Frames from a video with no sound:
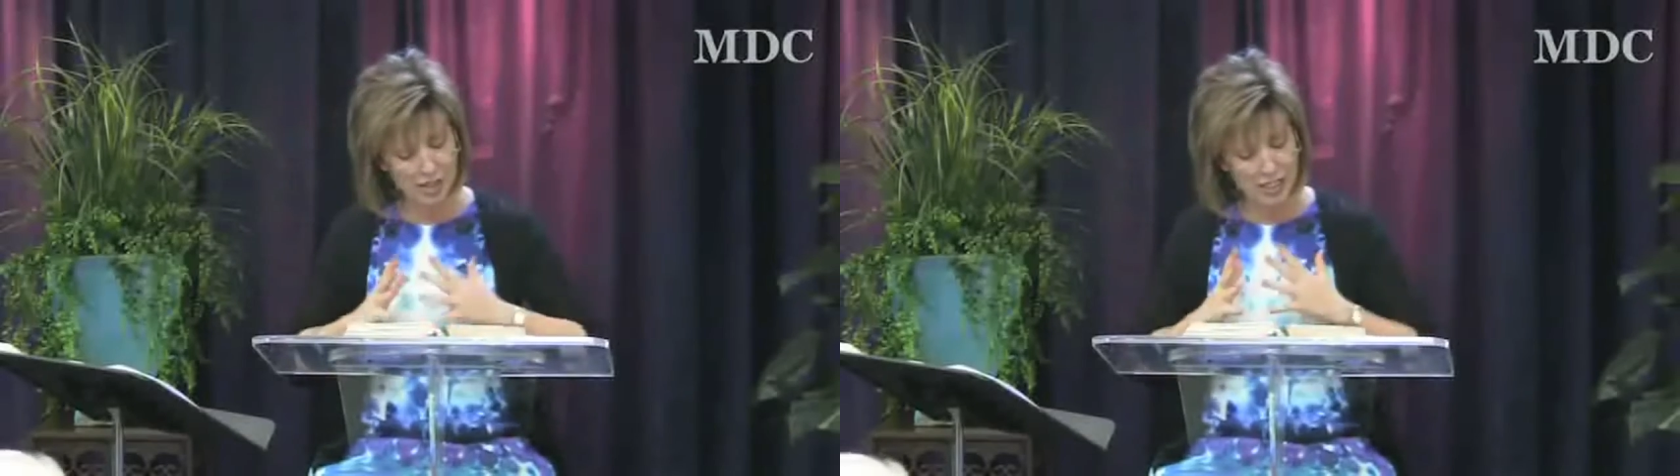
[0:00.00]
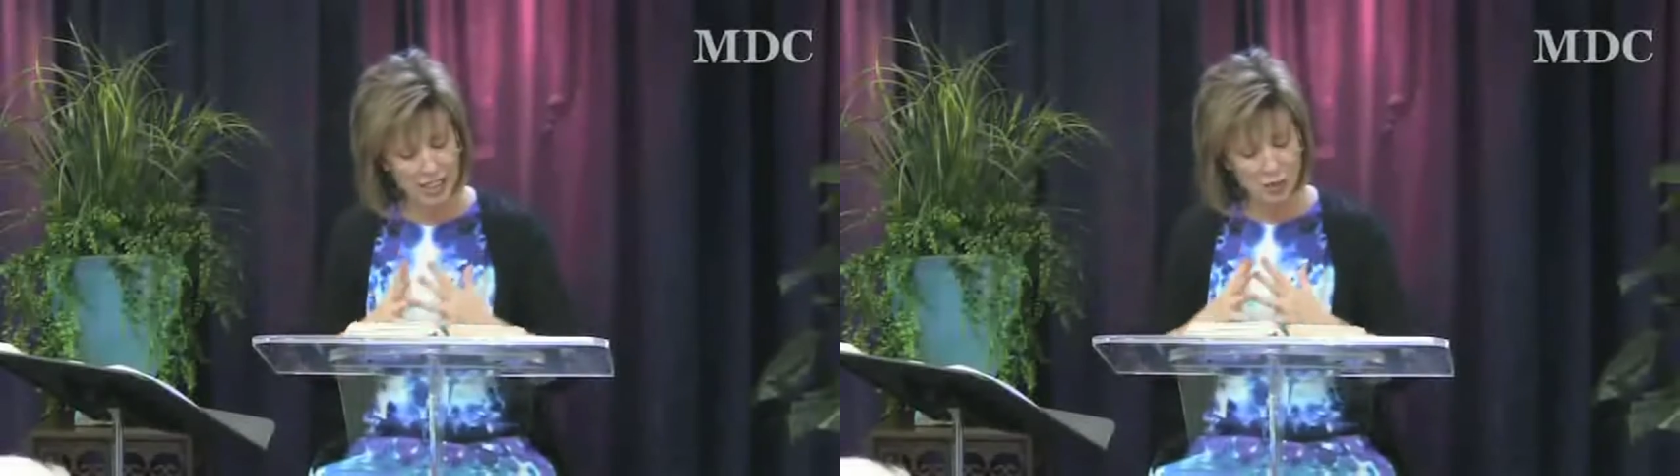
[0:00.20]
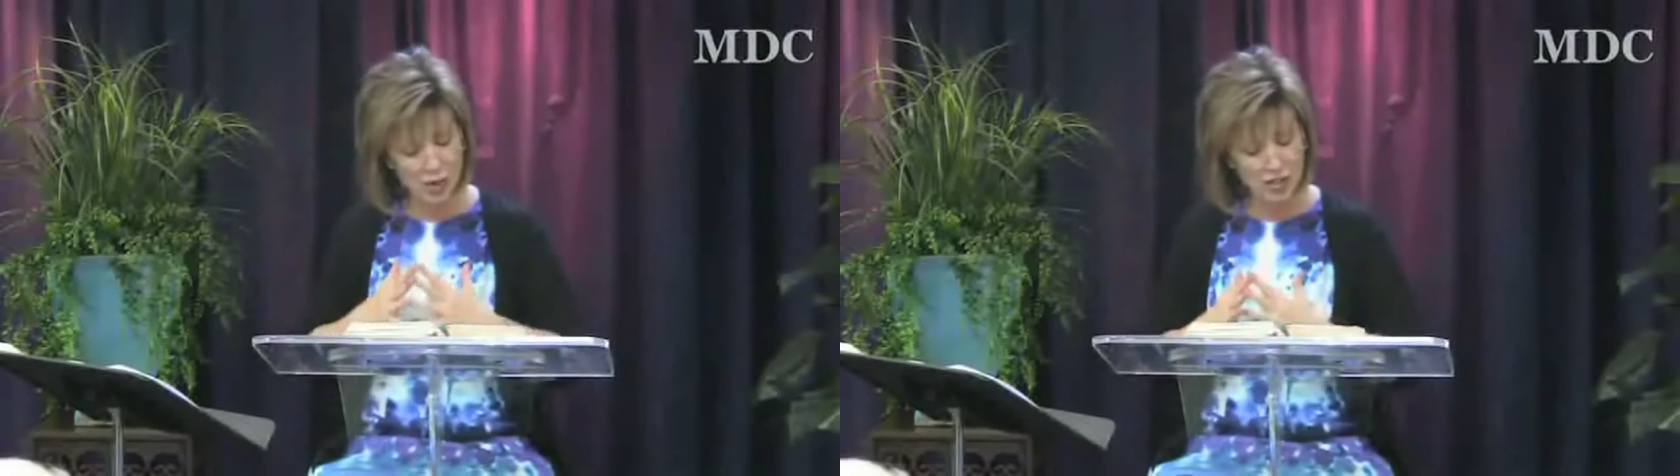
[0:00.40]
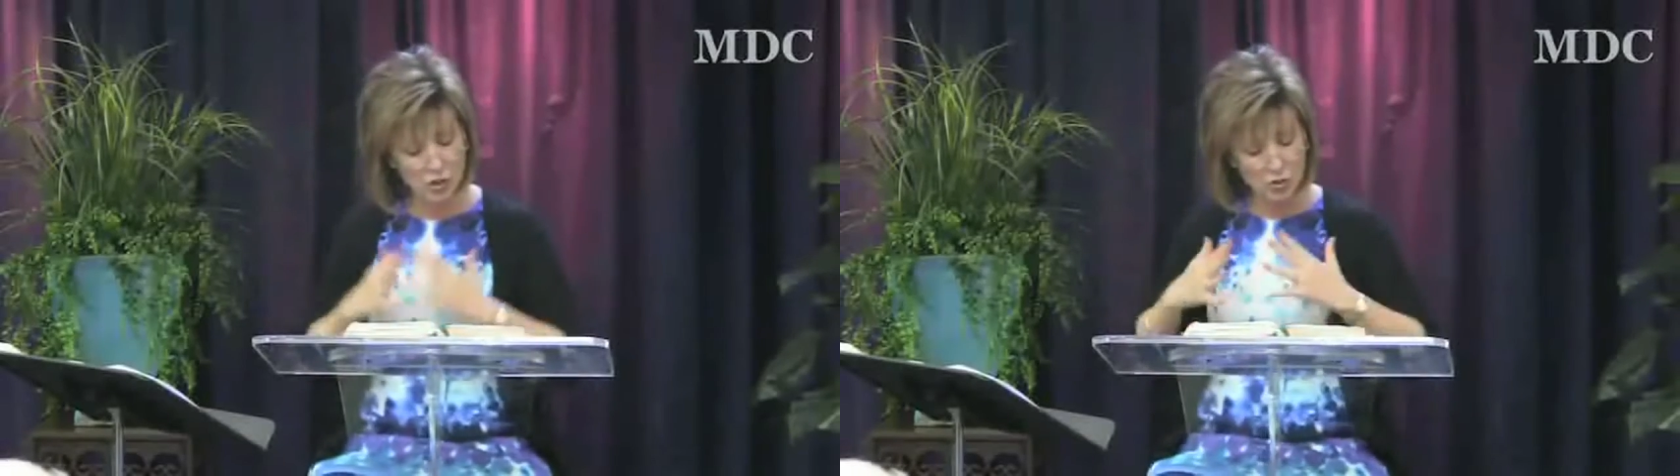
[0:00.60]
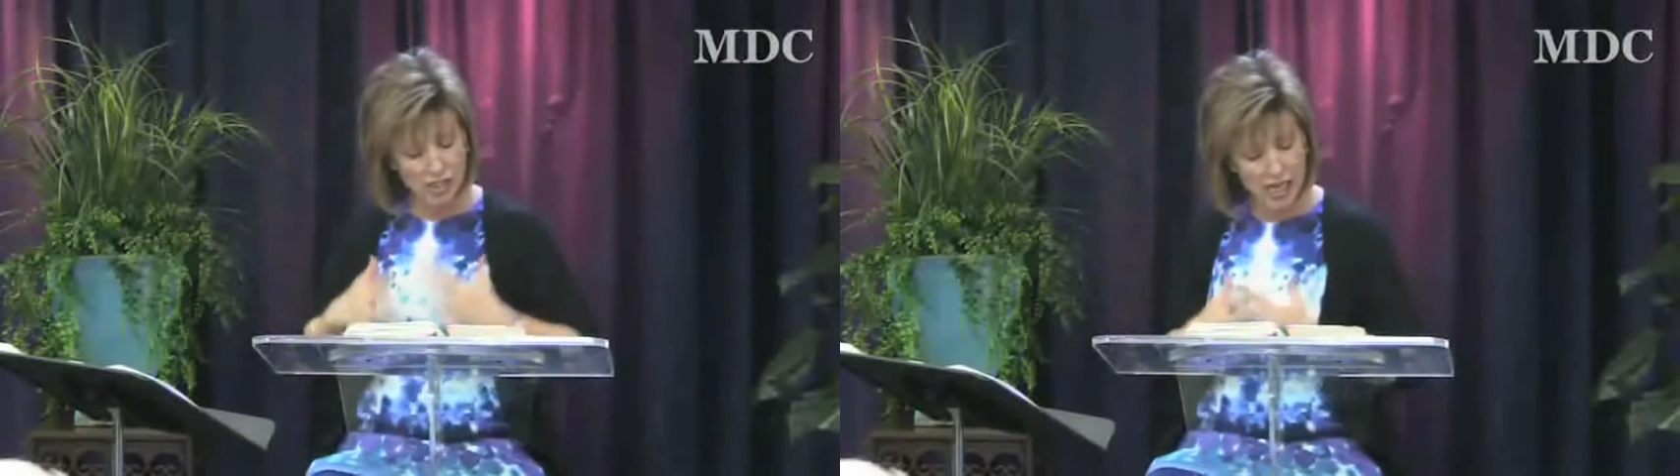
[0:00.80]
He was
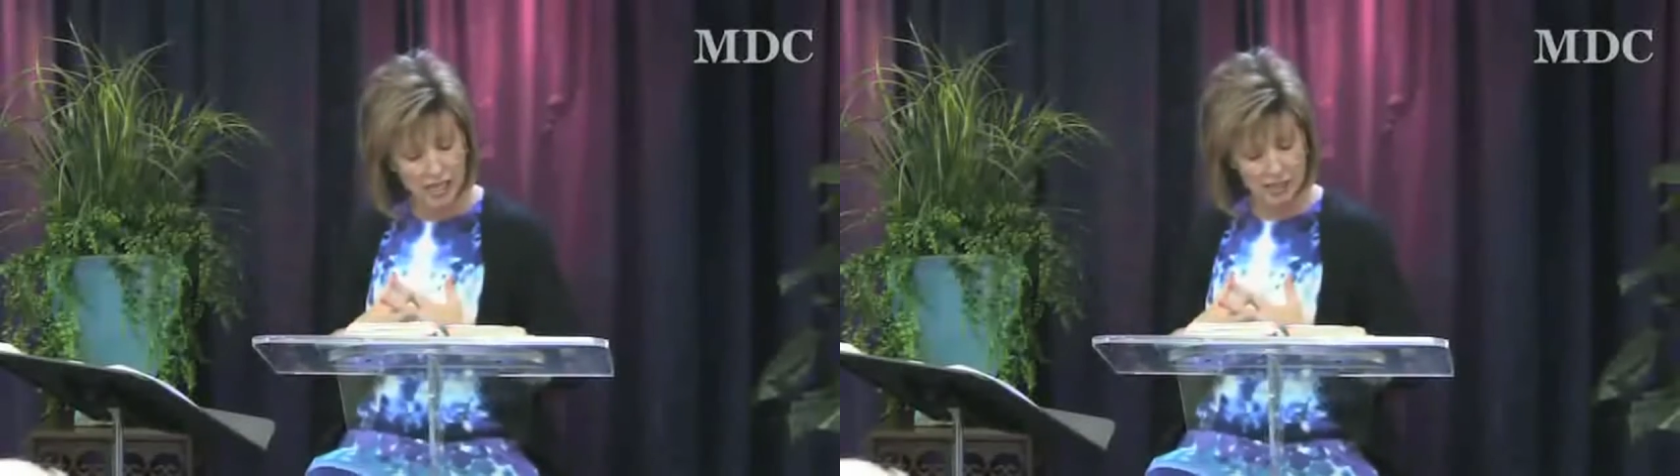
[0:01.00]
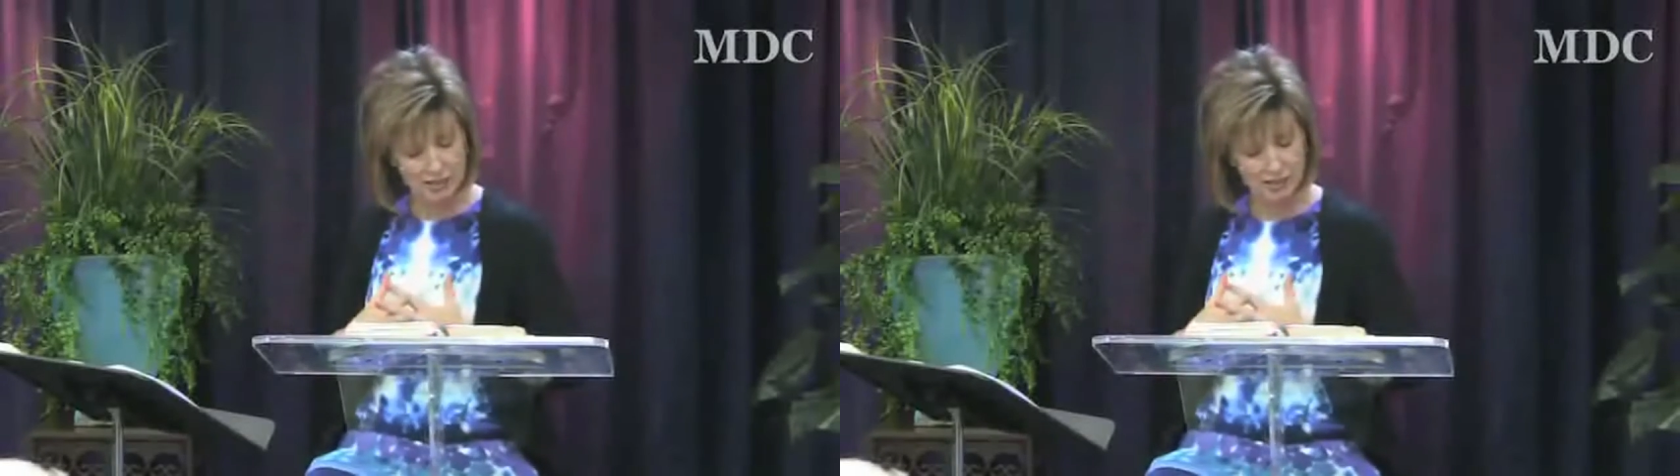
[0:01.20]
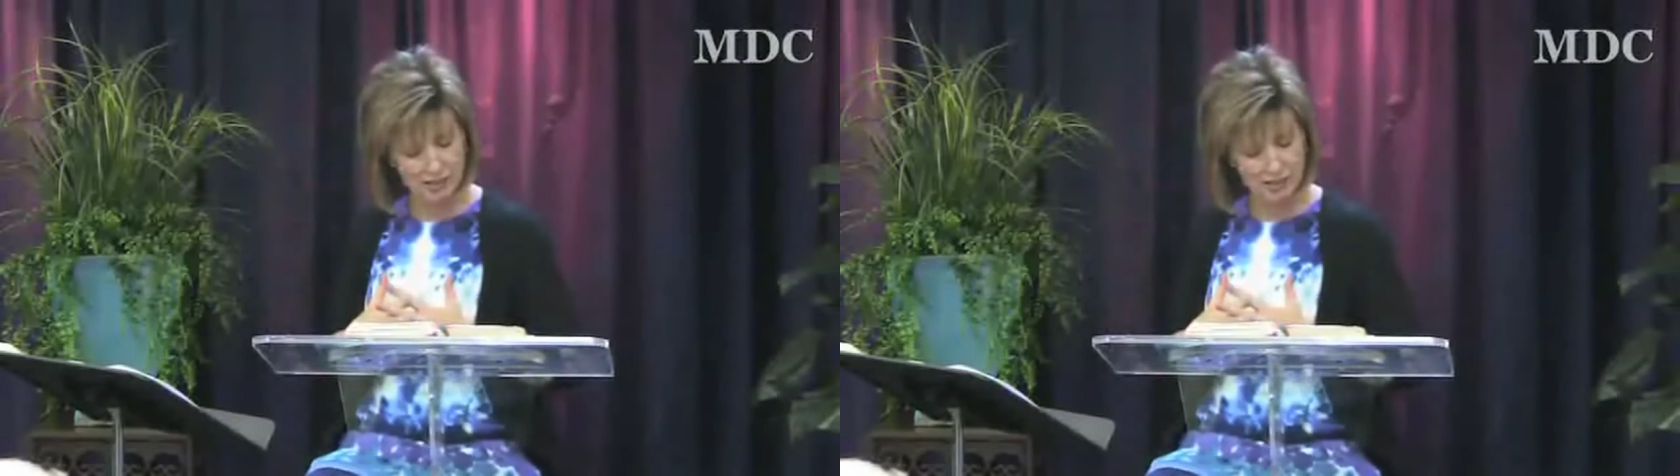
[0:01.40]
created.